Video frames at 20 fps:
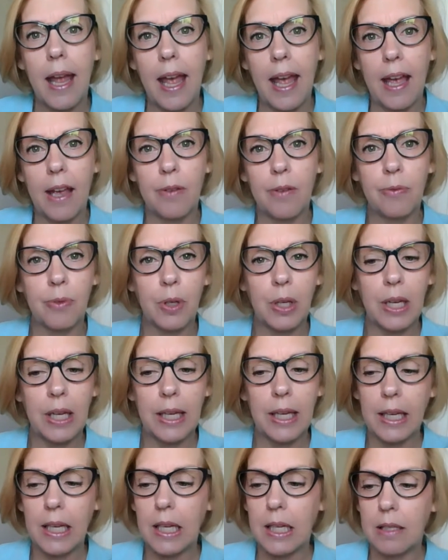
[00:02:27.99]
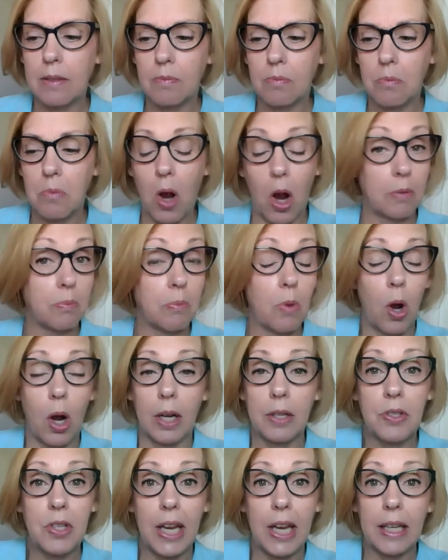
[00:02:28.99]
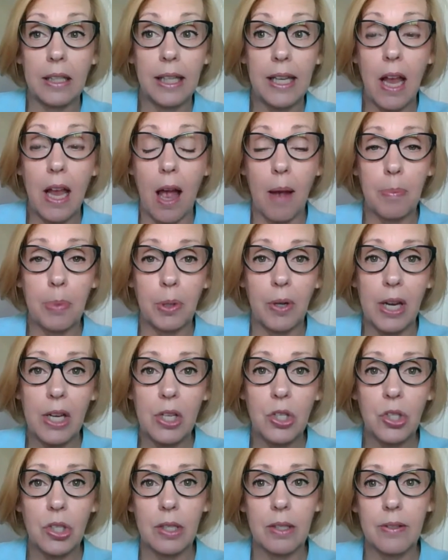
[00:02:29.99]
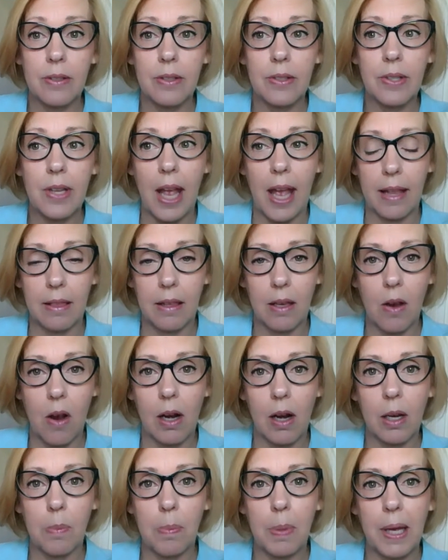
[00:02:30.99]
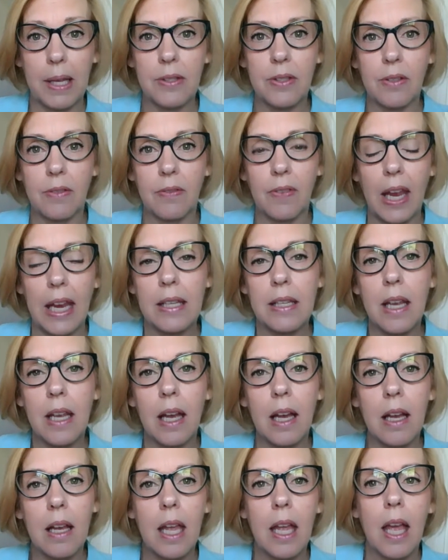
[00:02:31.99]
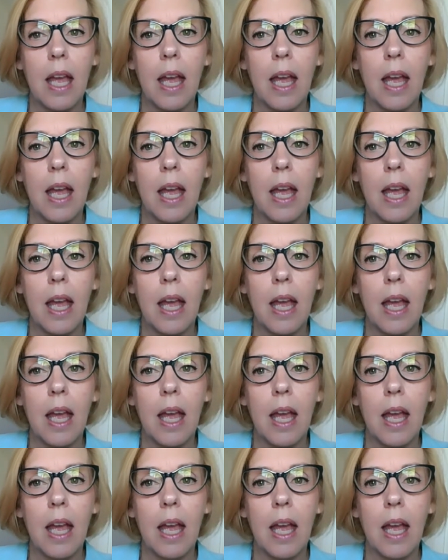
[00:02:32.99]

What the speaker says: our daily operations at the ARC of Pennsylvania,